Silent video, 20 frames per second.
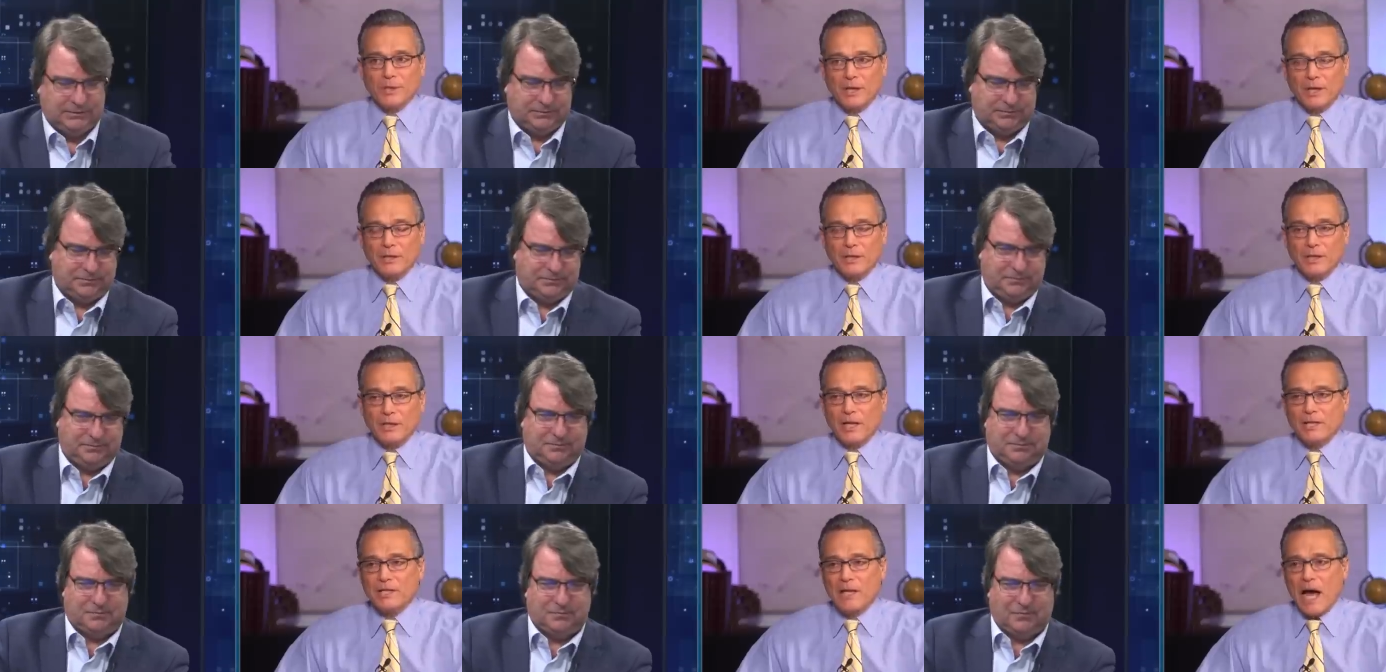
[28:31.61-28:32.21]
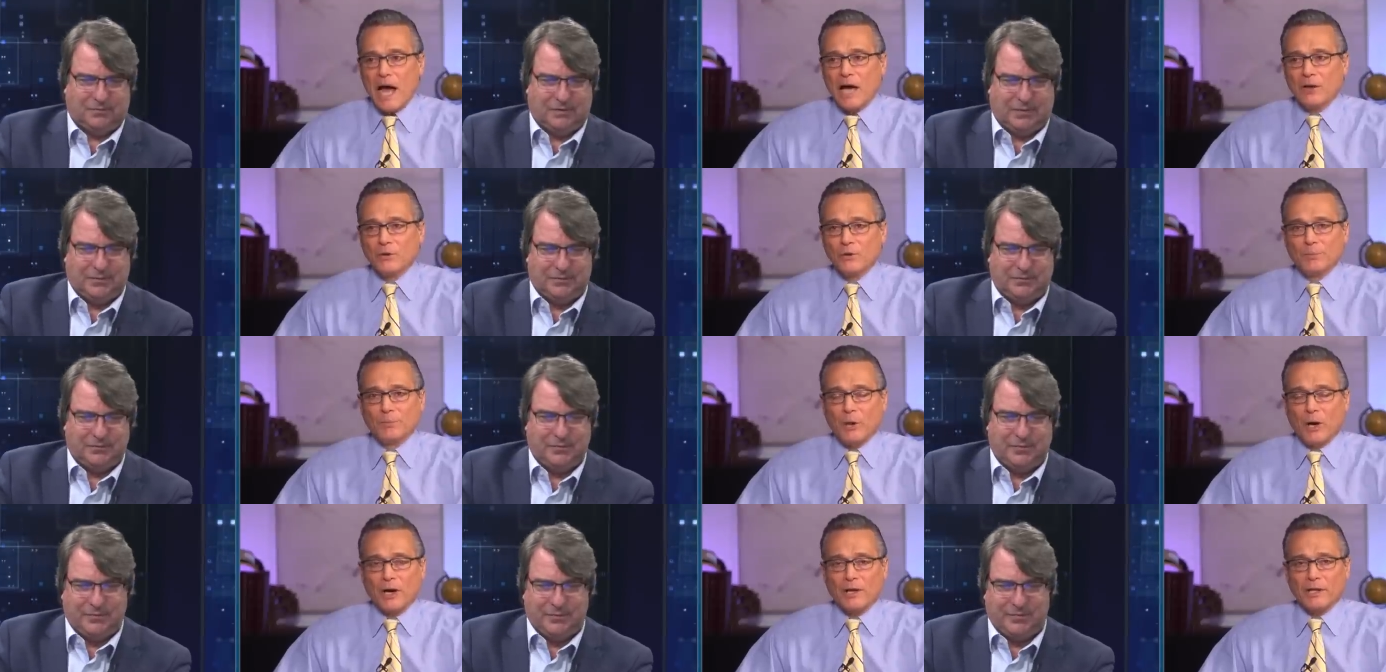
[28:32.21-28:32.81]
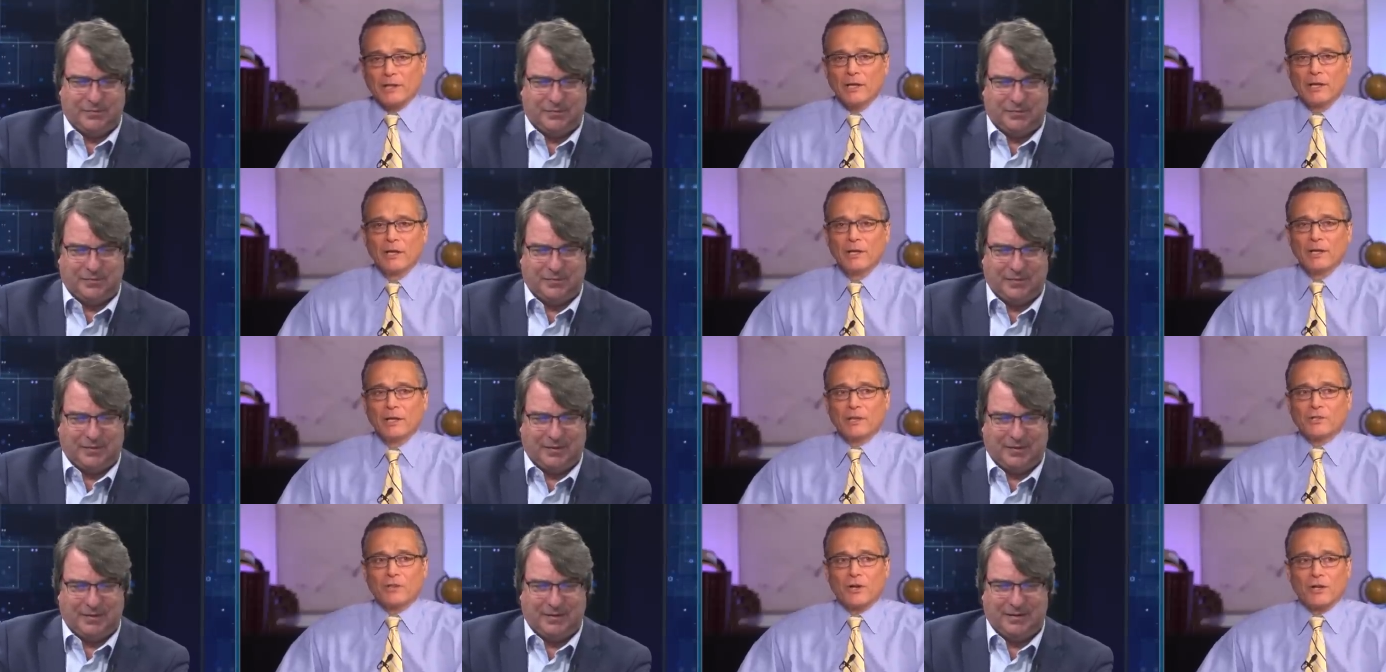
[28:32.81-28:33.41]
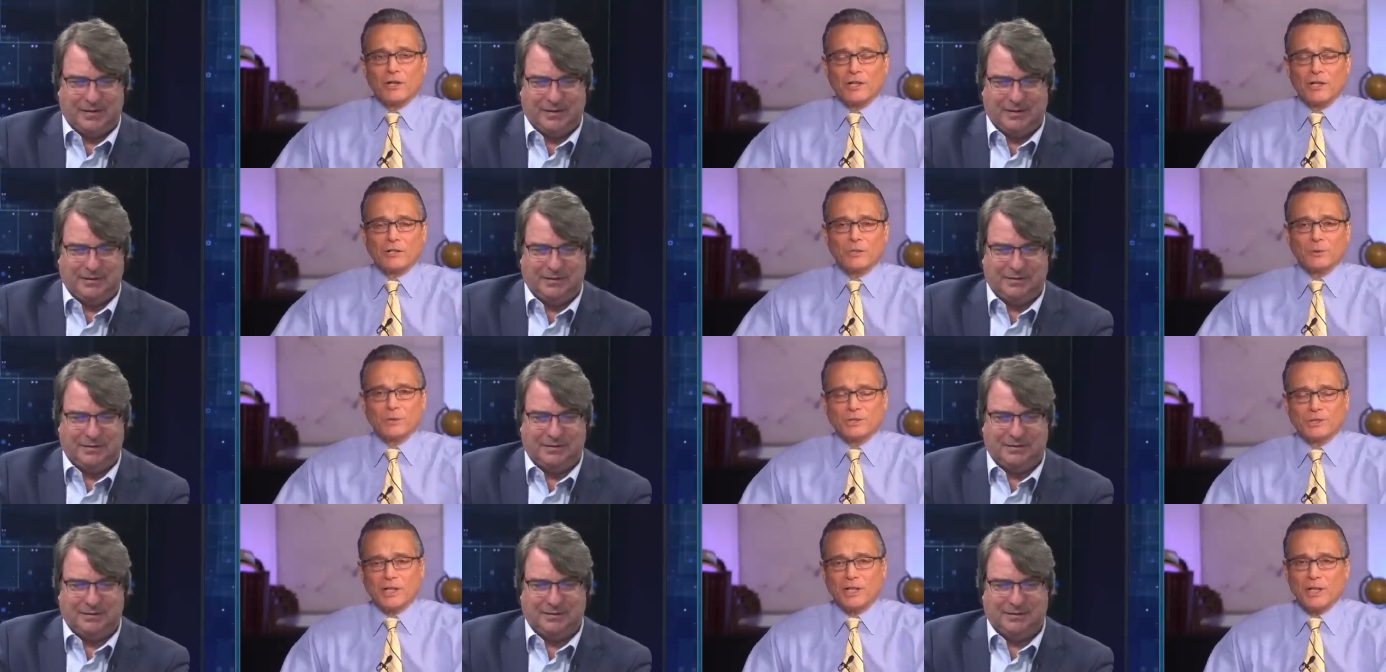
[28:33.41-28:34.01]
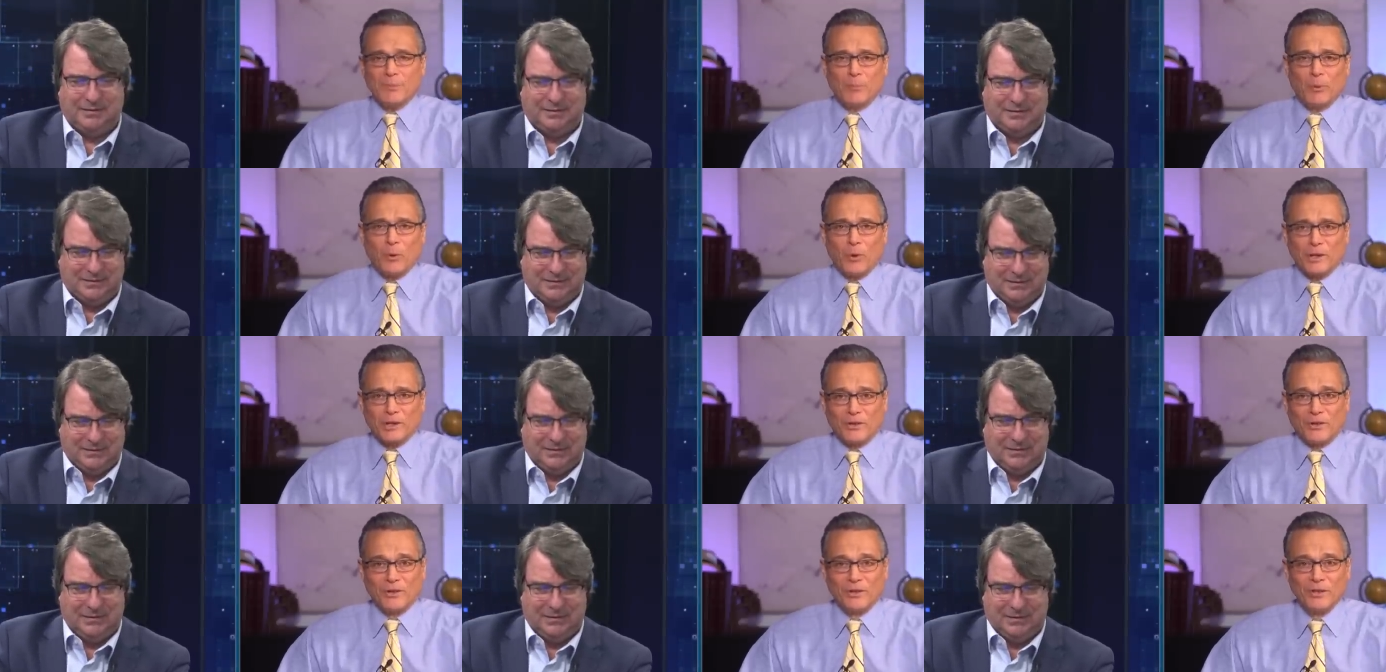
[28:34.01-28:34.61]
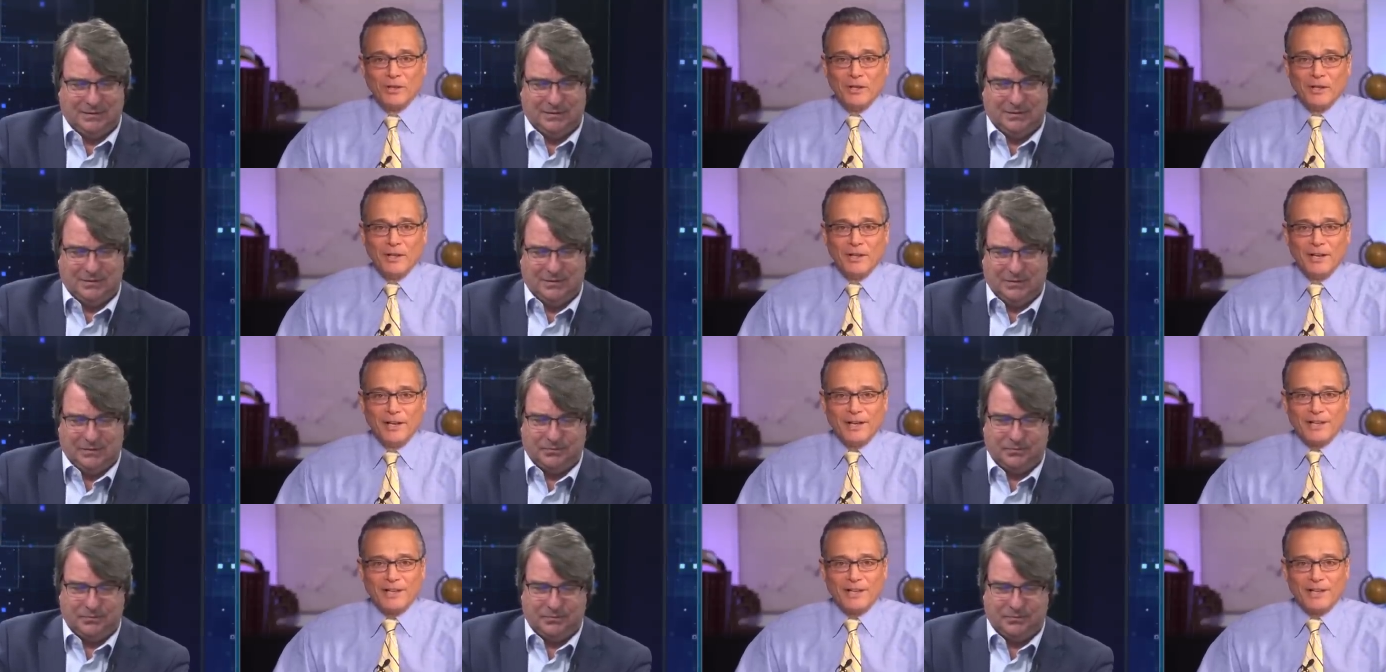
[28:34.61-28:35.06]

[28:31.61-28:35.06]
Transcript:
Speaker 1: it. And then Yahoo bought it and turned it into a shitty portal. And